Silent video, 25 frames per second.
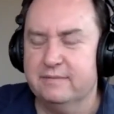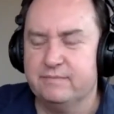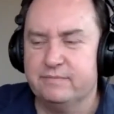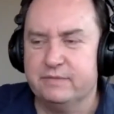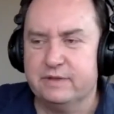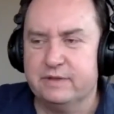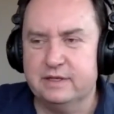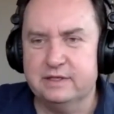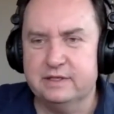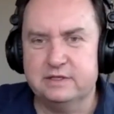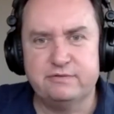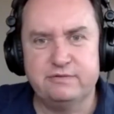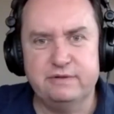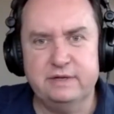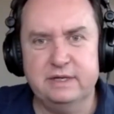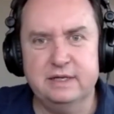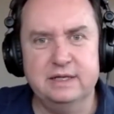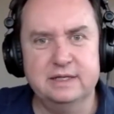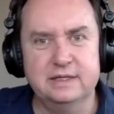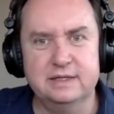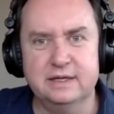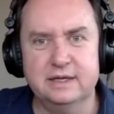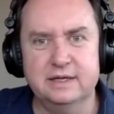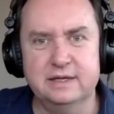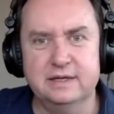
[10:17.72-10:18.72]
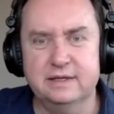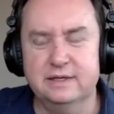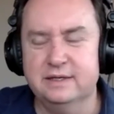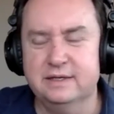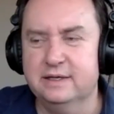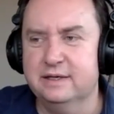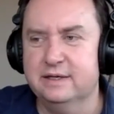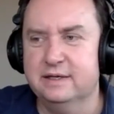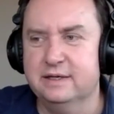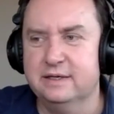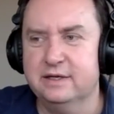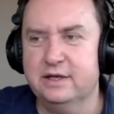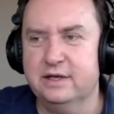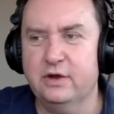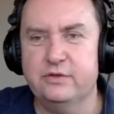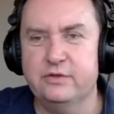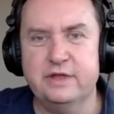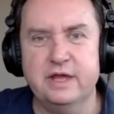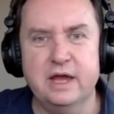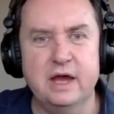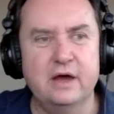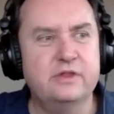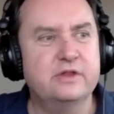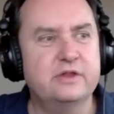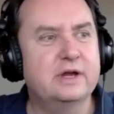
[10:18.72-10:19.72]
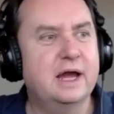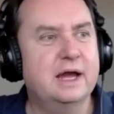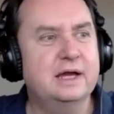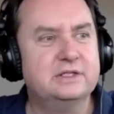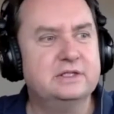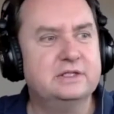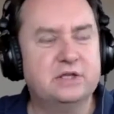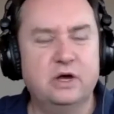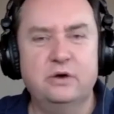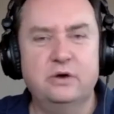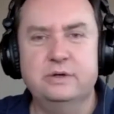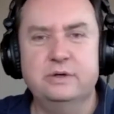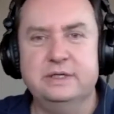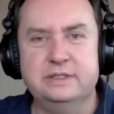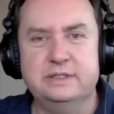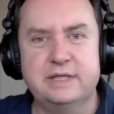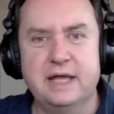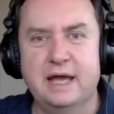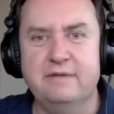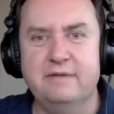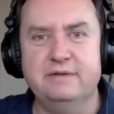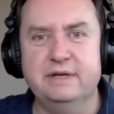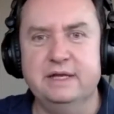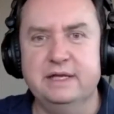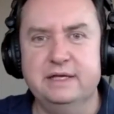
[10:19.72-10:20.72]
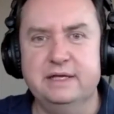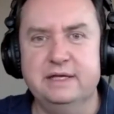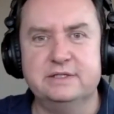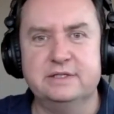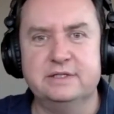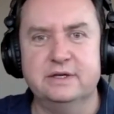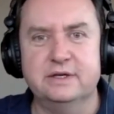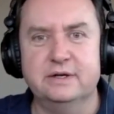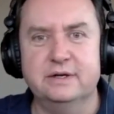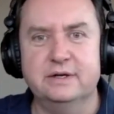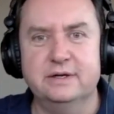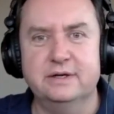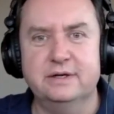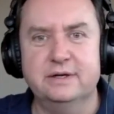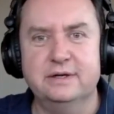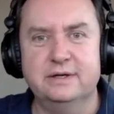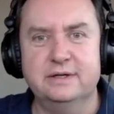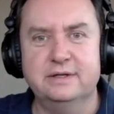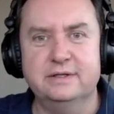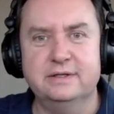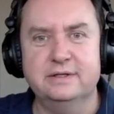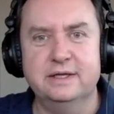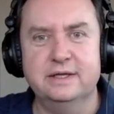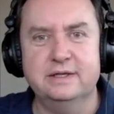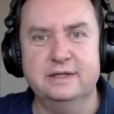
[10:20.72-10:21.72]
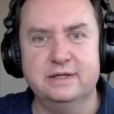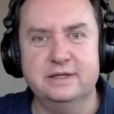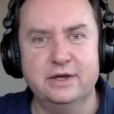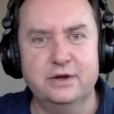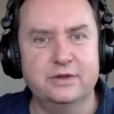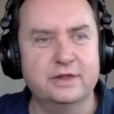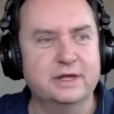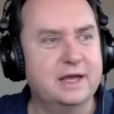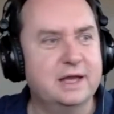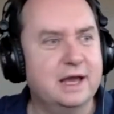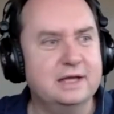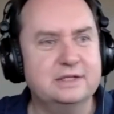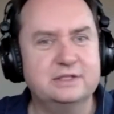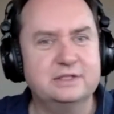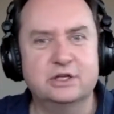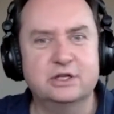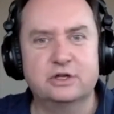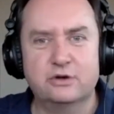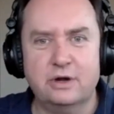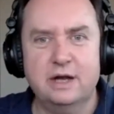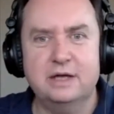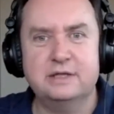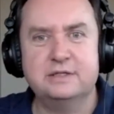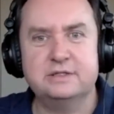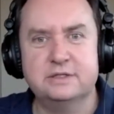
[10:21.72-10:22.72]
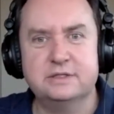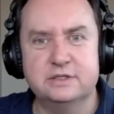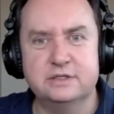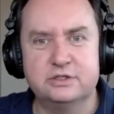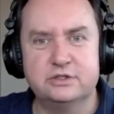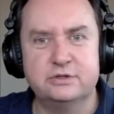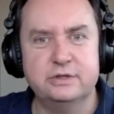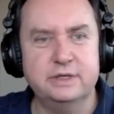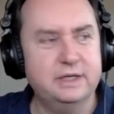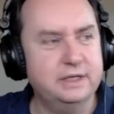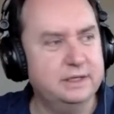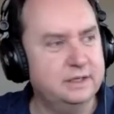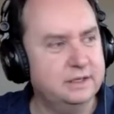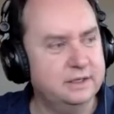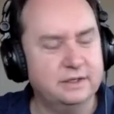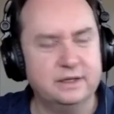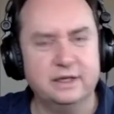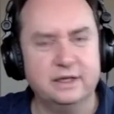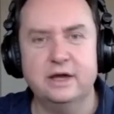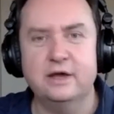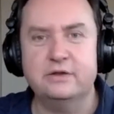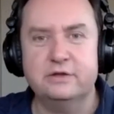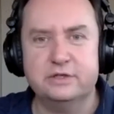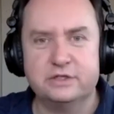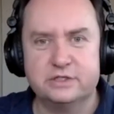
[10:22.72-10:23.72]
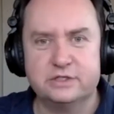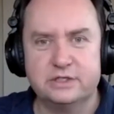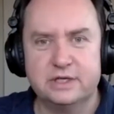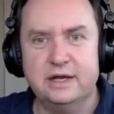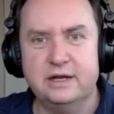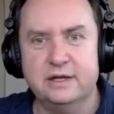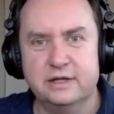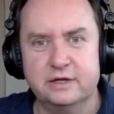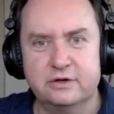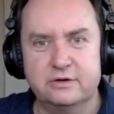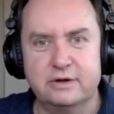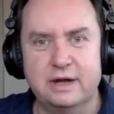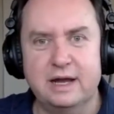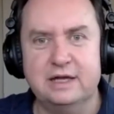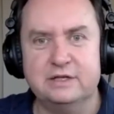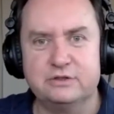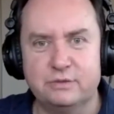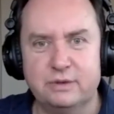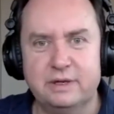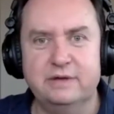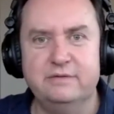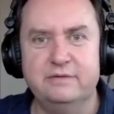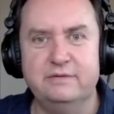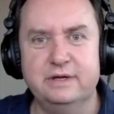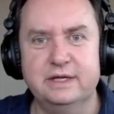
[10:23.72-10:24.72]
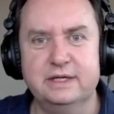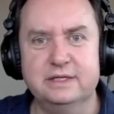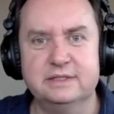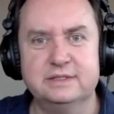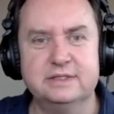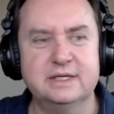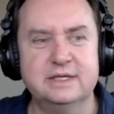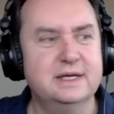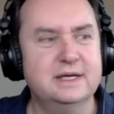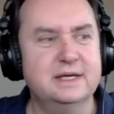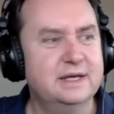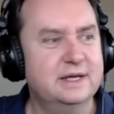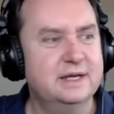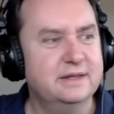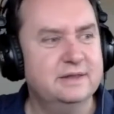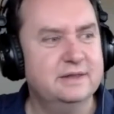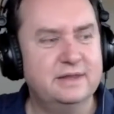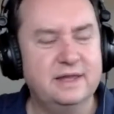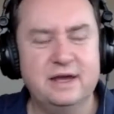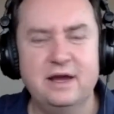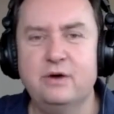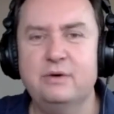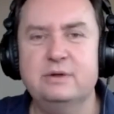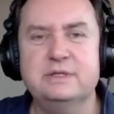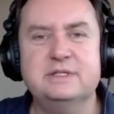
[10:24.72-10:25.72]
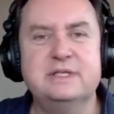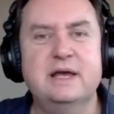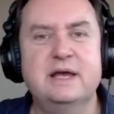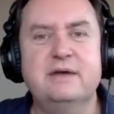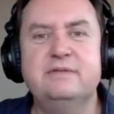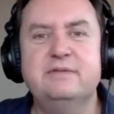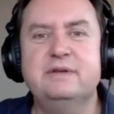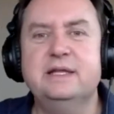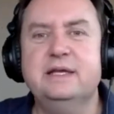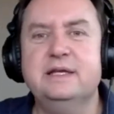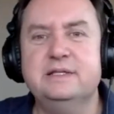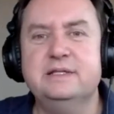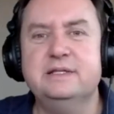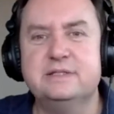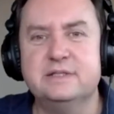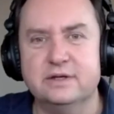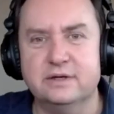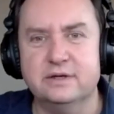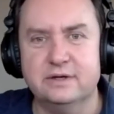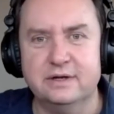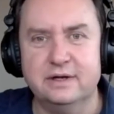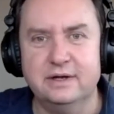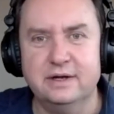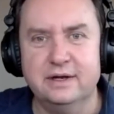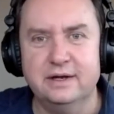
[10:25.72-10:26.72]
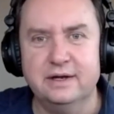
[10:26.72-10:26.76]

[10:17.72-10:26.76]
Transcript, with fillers: this feeling that you know the other guys always have it easier that you know the guys across the street or the other side of the grass whatever it is they always have it easier.